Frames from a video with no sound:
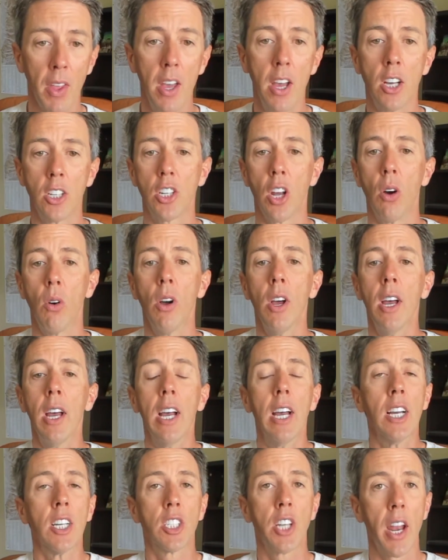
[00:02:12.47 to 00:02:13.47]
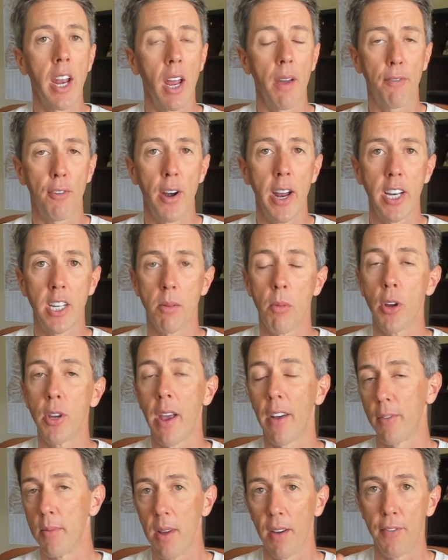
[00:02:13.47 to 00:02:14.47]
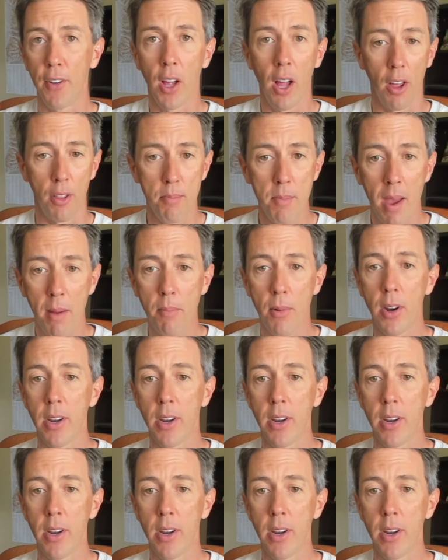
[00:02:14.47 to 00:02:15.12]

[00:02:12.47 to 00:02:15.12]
So signing up for an HMO, you have to be a PhilHealth member.